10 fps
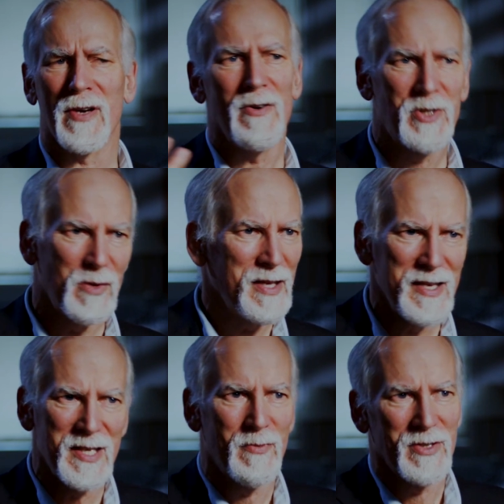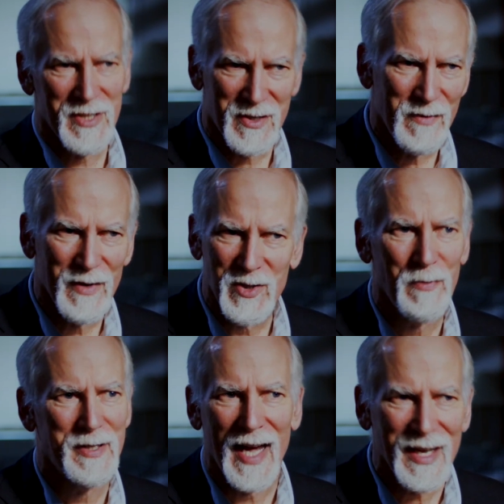Oh, it should be easy. We're just going to measure
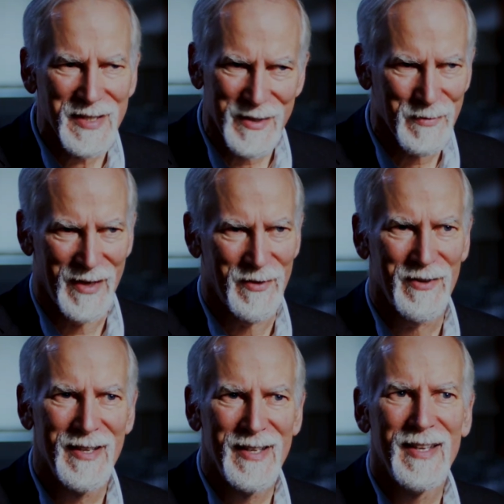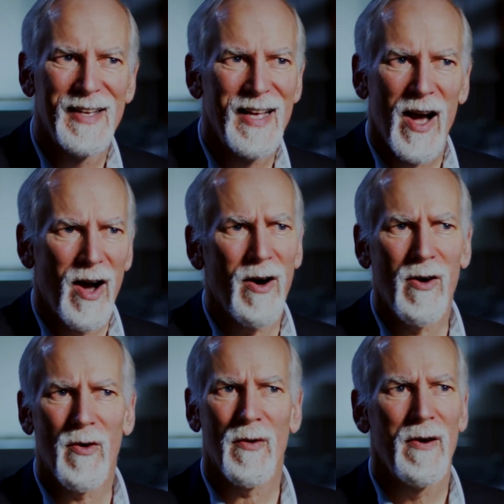potassium level.
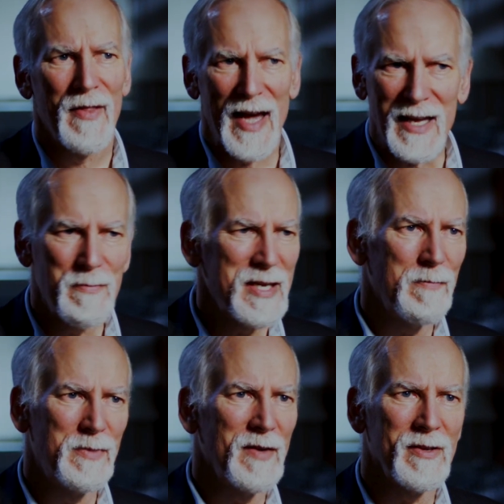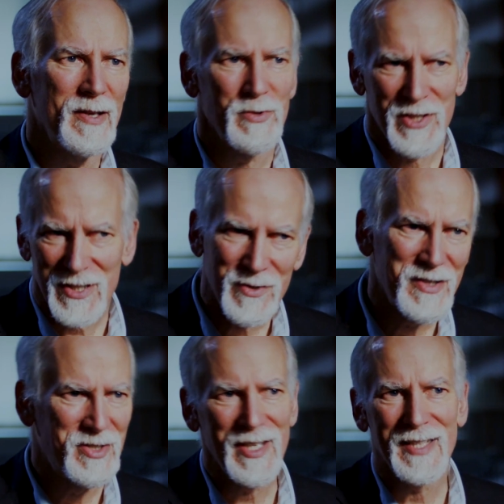Oh, that can be ambivalent. We'll just do the
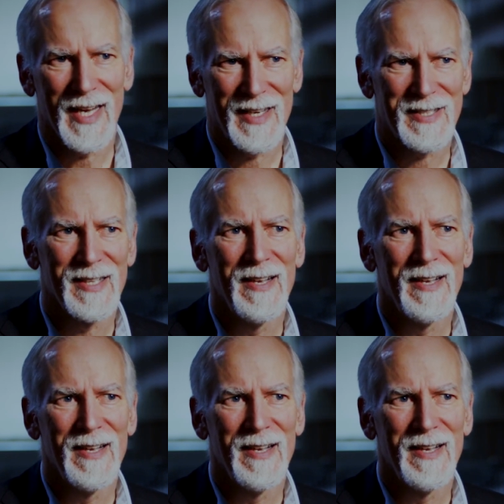gene test.